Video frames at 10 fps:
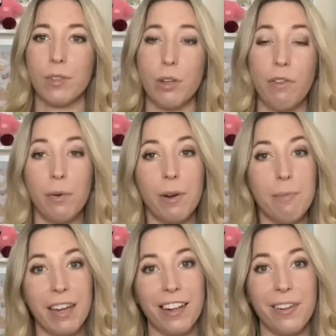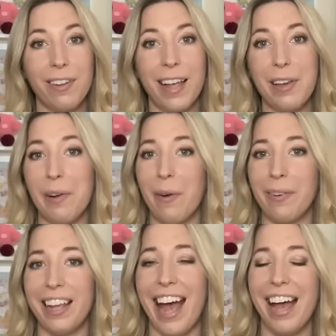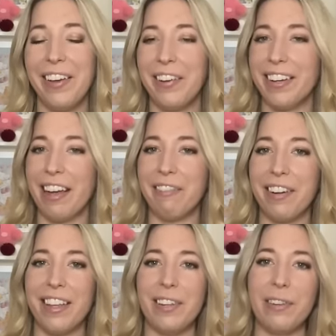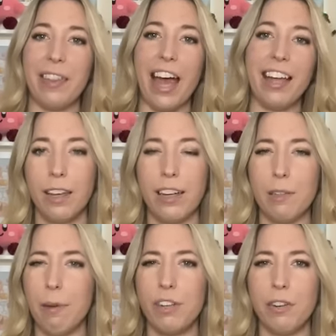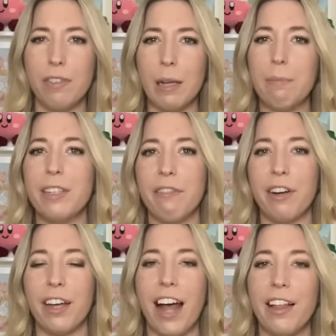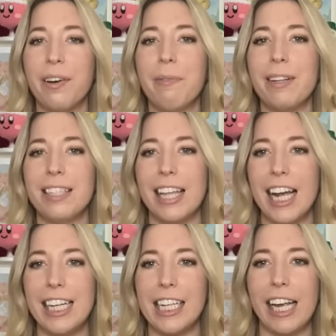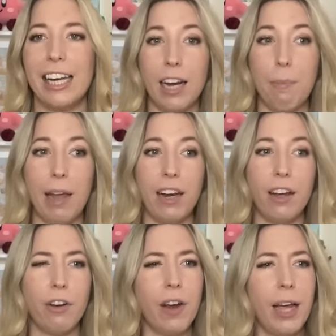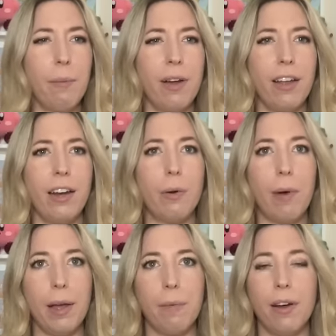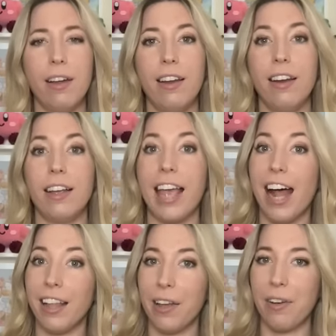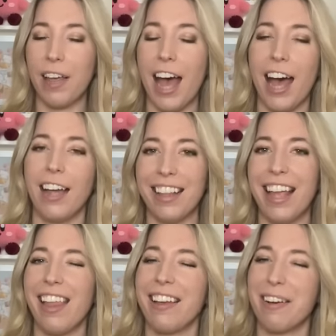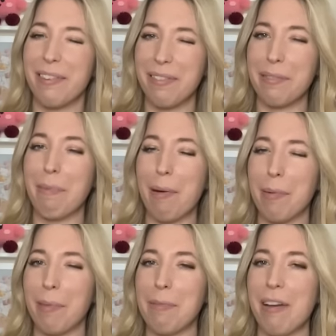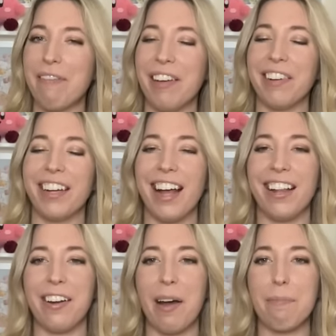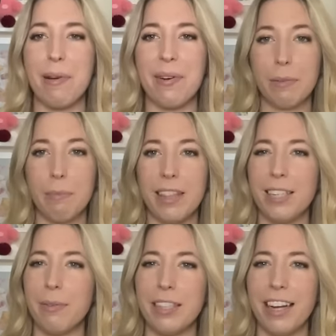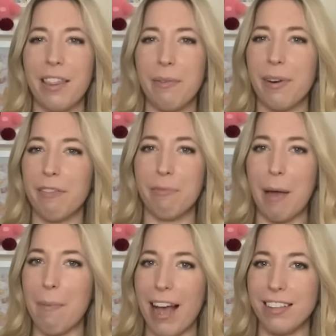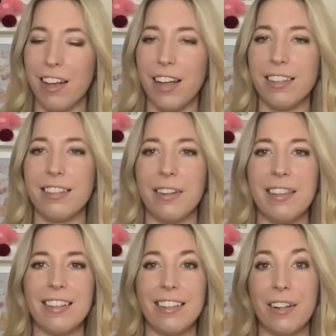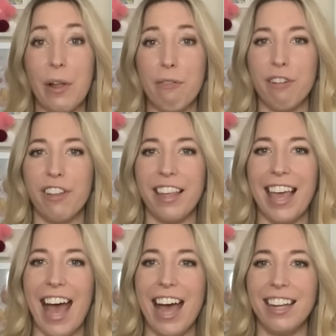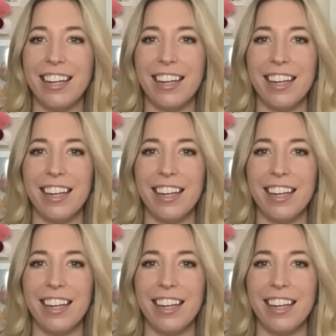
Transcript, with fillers: So if you want to make it look like your own cat, you can definitely do that. Here's a picture of some different colored ones that I did. I made a gray one, a white one, a calico cat. Calico was probably my favorite color combo, but this was another one of my mascots. So this is Clover the cat.